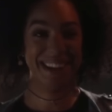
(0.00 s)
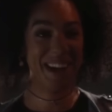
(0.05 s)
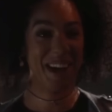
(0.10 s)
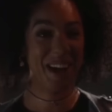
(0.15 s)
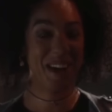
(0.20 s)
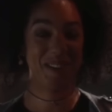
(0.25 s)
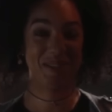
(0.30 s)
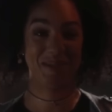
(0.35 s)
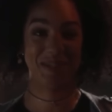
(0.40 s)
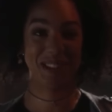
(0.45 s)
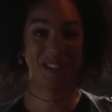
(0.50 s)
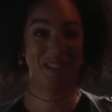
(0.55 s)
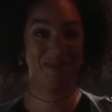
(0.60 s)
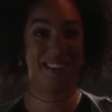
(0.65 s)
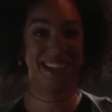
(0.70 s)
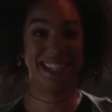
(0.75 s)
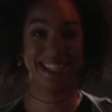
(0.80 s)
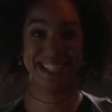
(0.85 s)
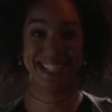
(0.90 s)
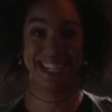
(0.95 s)
I hope we
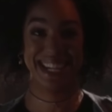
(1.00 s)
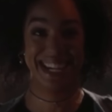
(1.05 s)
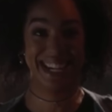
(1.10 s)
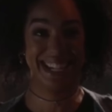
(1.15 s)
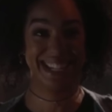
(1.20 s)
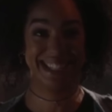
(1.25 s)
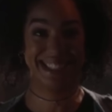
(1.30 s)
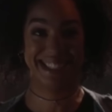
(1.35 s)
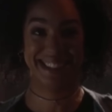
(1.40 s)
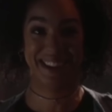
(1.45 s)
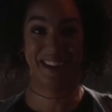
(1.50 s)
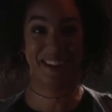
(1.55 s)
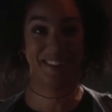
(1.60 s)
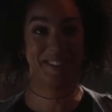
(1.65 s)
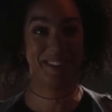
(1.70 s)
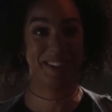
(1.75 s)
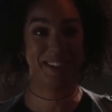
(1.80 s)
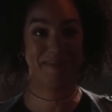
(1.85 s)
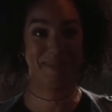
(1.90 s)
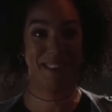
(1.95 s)
spend years
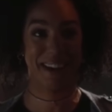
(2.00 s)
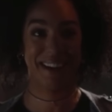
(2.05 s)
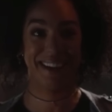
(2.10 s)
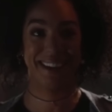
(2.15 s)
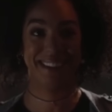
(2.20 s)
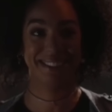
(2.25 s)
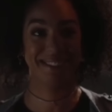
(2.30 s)
laughing about